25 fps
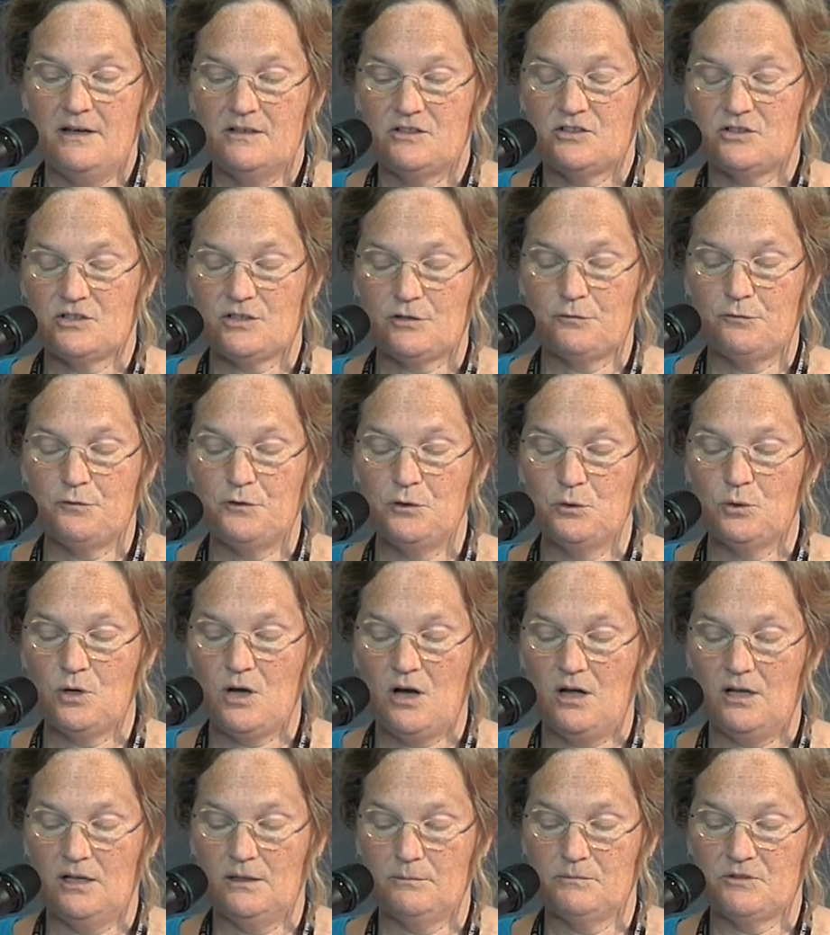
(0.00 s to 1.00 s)
just a few
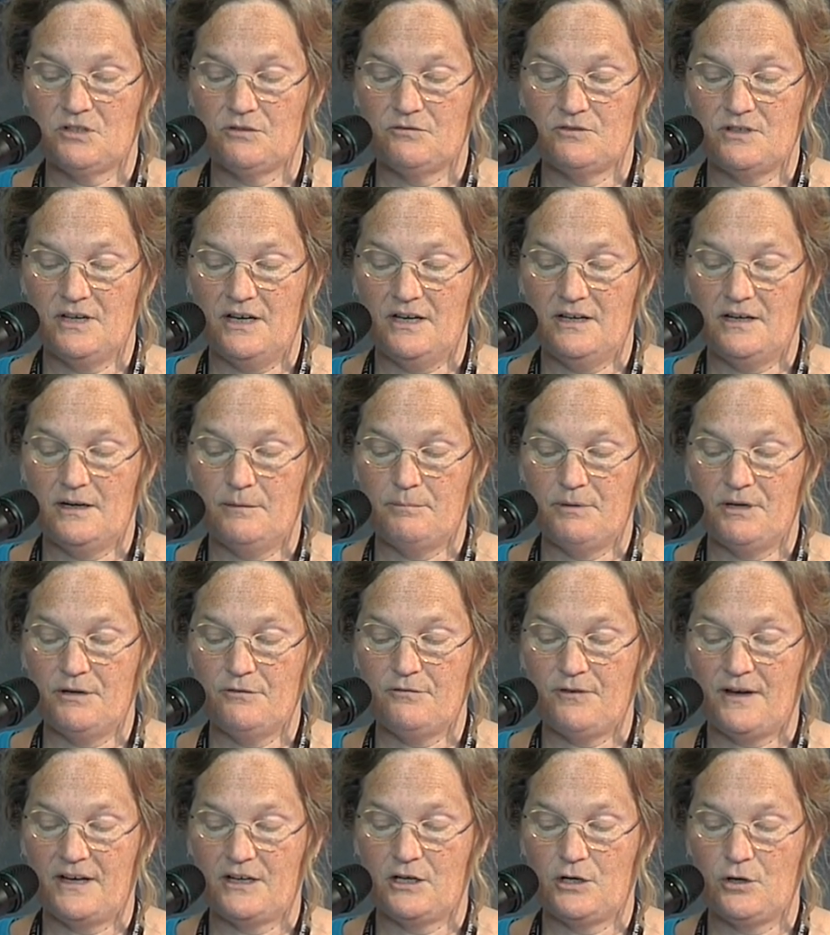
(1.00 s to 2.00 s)
columns of data, but
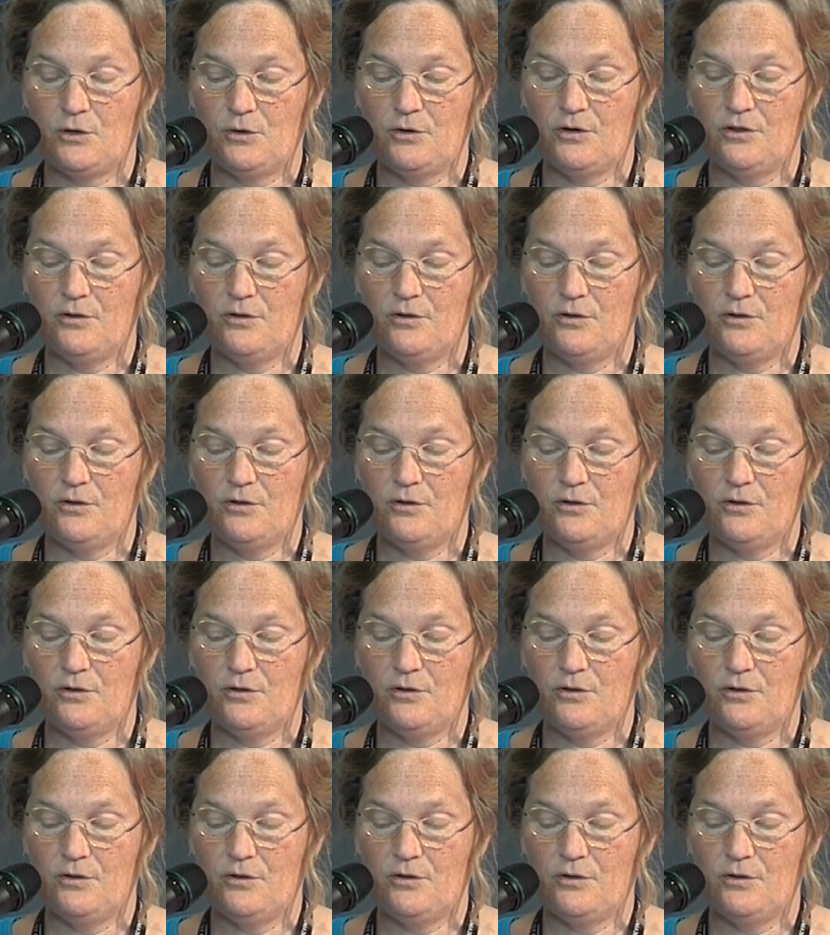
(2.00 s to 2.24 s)
if I go